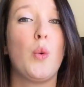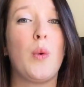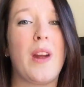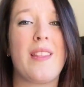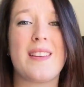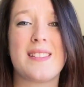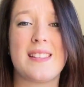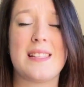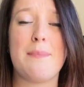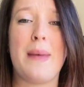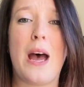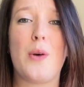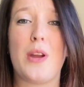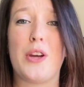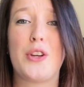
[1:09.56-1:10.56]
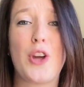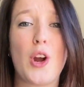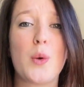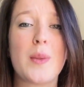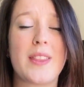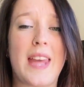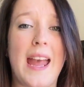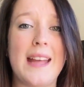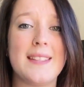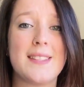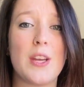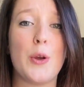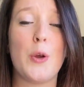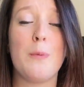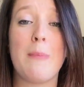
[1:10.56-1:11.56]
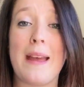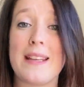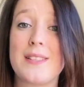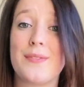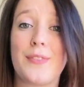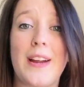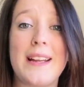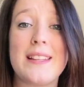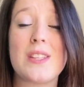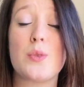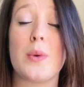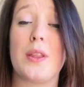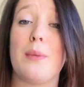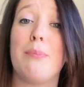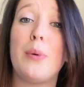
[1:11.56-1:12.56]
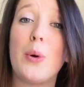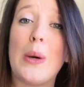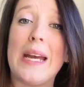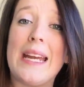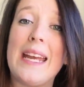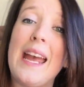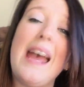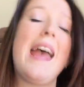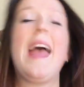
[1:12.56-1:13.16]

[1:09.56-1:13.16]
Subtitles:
where this is about a girl with cancer who makes friends with a boy